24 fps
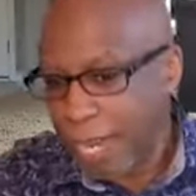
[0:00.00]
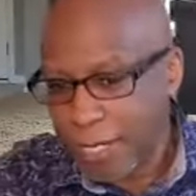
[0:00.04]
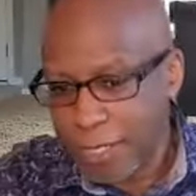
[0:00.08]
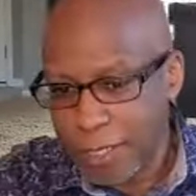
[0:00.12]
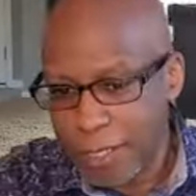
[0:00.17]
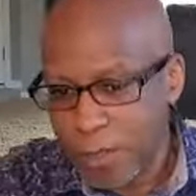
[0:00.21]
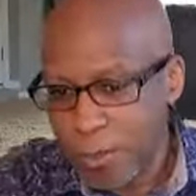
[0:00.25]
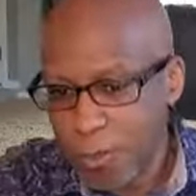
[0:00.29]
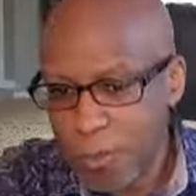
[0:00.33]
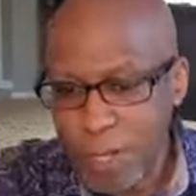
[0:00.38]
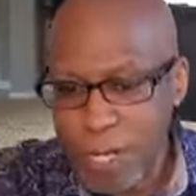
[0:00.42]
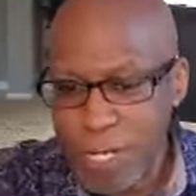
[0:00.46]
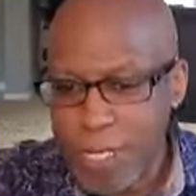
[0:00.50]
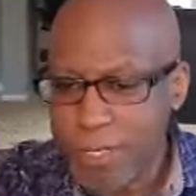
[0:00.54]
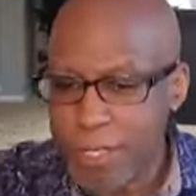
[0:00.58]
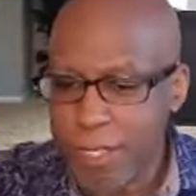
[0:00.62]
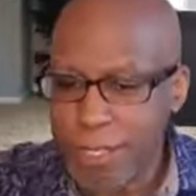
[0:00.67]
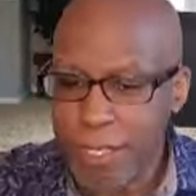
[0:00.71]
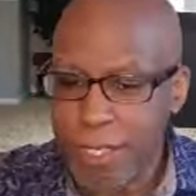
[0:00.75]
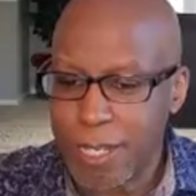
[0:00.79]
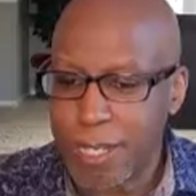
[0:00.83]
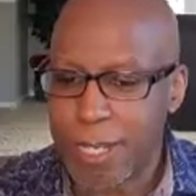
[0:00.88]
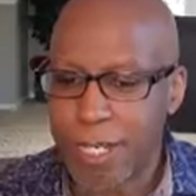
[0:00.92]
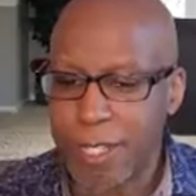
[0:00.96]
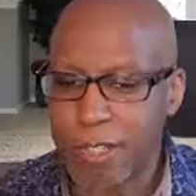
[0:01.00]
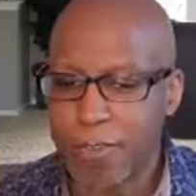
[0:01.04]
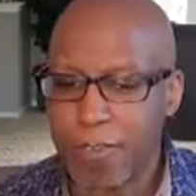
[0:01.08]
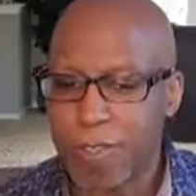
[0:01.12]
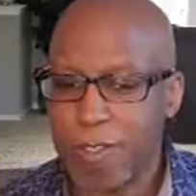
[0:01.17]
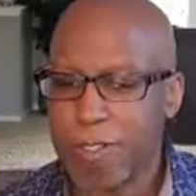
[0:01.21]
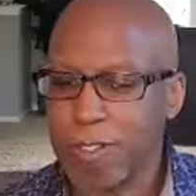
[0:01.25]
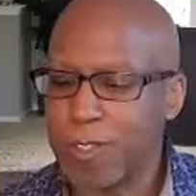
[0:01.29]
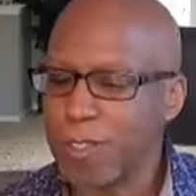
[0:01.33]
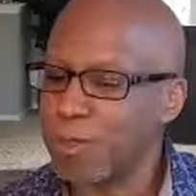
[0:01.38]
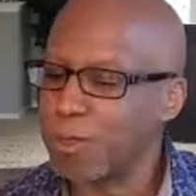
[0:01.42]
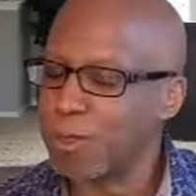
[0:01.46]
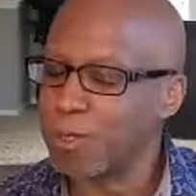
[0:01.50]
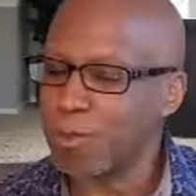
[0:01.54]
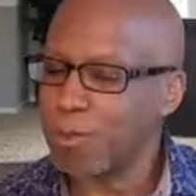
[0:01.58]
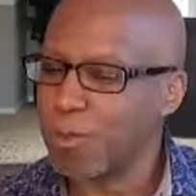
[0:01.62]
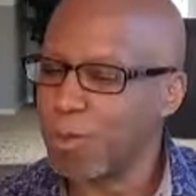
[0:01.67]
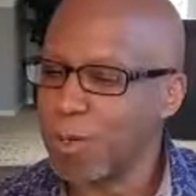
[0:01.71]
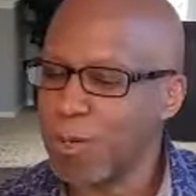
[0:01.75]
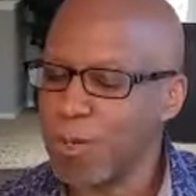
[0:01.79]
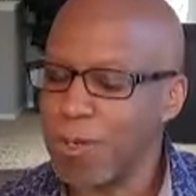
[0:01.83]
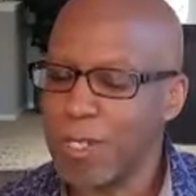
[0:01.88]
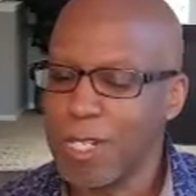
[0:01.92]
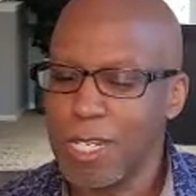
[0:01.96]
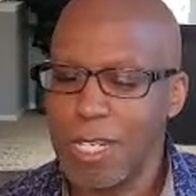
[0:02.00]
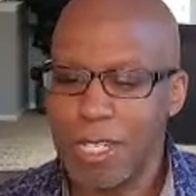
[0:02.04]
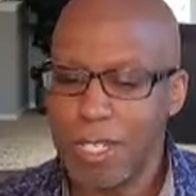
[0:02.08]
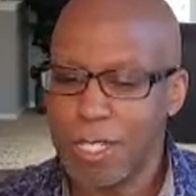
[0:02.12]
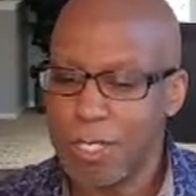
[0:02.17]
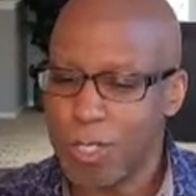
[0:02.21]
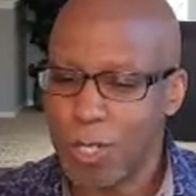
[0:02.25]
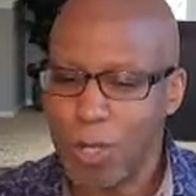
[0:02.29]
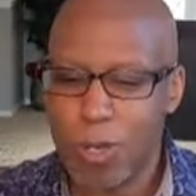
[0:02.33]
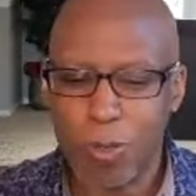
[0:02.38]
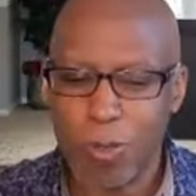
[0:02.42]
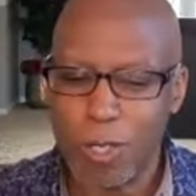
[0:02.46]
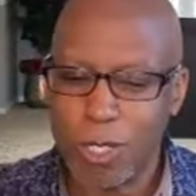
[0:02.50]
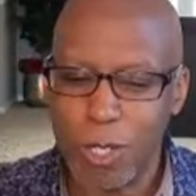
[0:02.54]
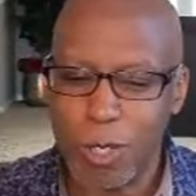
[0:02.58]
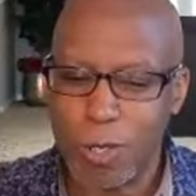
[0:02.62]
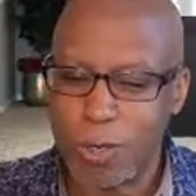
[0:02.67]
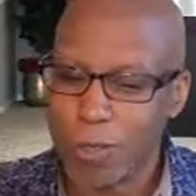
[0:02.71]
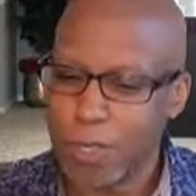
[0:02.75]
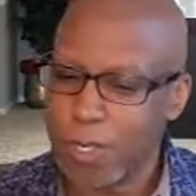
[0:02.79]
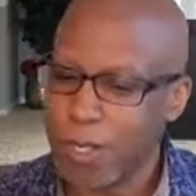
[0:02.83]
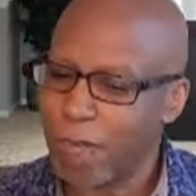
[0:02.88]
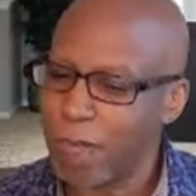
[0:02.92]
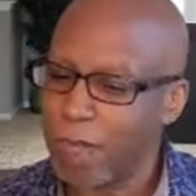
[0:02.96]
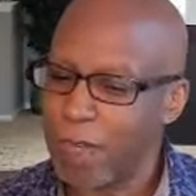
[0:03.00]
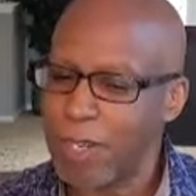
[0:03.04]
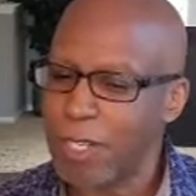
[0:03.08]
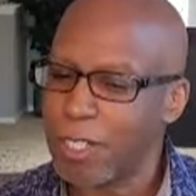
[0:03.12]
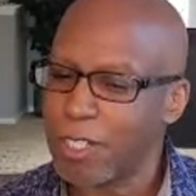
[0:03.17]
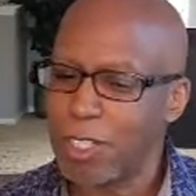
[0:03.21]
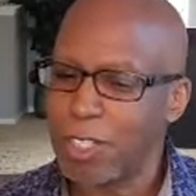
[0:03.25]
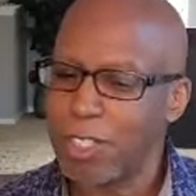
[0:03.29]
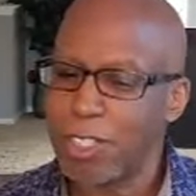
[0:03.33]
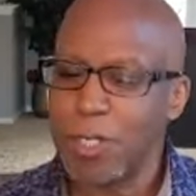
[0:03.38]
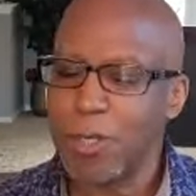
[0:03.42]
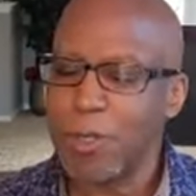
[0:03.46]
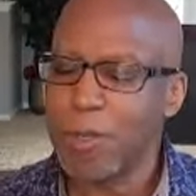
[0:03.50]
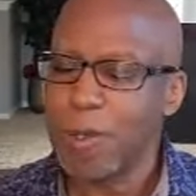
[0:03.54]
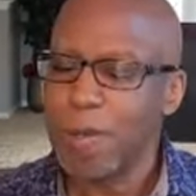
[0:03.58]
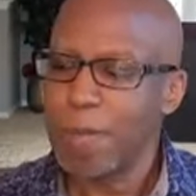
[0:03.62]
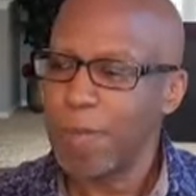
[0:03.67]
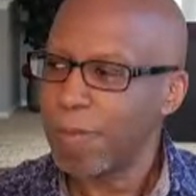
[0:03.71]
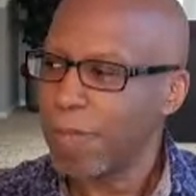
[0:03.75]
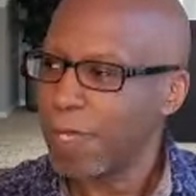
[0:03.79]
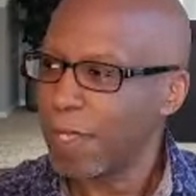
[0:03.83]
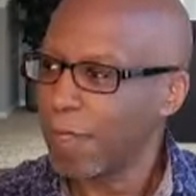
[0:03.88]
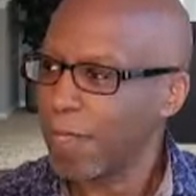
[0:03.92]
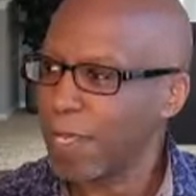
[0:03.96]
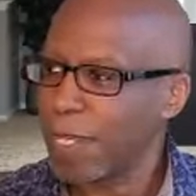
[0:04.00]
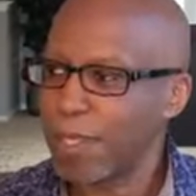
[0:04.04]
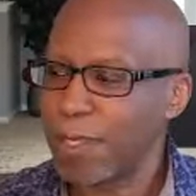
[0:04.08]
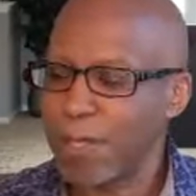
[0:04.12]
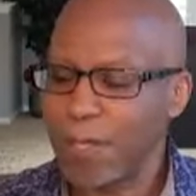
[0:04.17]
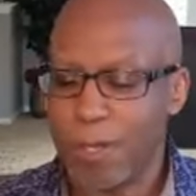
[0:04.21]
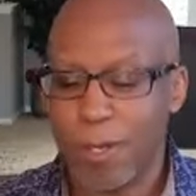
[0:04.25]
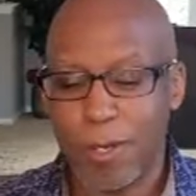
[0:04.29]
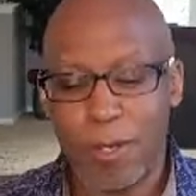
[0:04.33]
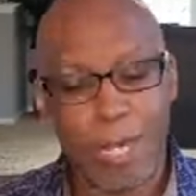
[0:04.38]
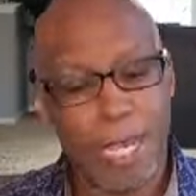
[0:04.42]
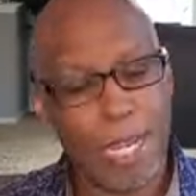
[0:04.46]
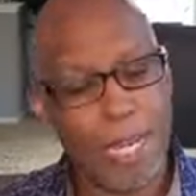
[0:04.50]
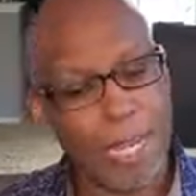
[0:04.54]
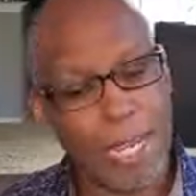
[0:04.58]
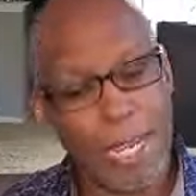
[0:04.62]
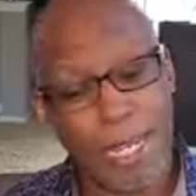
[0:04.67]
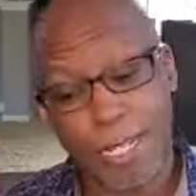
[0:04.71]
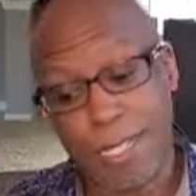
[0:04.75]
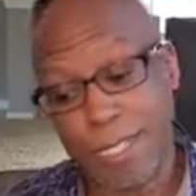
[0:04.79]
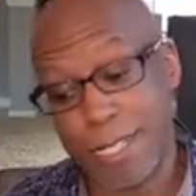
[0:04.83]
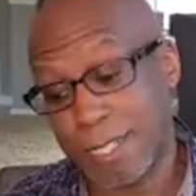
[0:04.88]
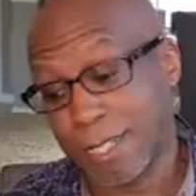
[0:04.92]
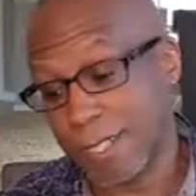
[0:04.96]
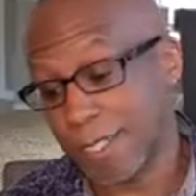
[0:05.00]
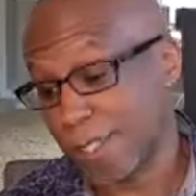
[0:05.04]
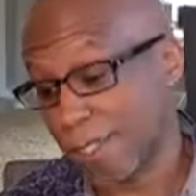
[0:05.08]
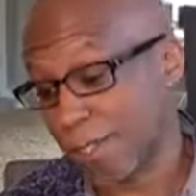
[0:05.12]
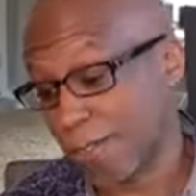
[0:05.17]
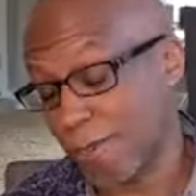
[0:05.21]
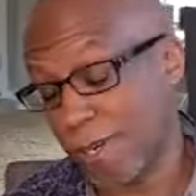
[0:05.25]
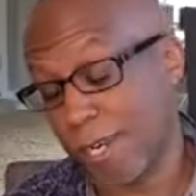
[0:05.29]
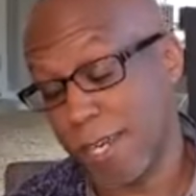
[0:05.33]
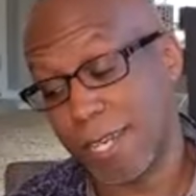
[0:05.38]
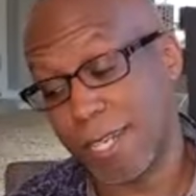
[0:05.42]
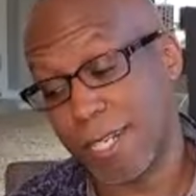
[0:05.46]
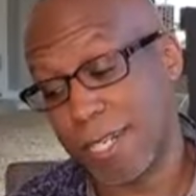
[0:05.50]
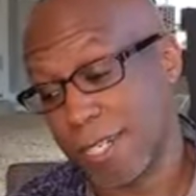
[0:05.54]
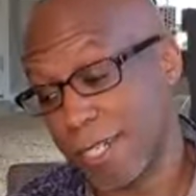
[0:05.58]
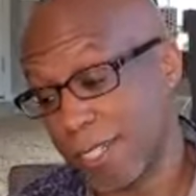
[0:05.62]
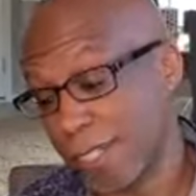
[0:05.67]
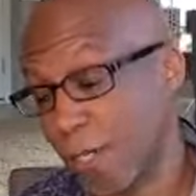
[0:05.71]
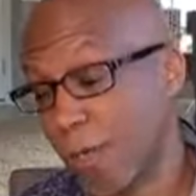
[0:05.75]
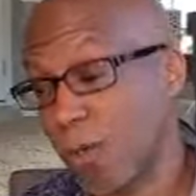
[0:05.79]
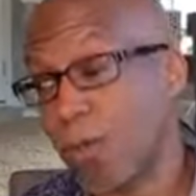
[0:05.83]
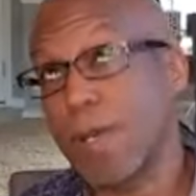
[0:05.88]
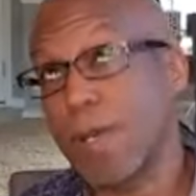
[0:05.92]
act in ways that are contrary to his word because right. the Holy Ghost convicts you. Mm-hmm. And then you go, I got to get this right. And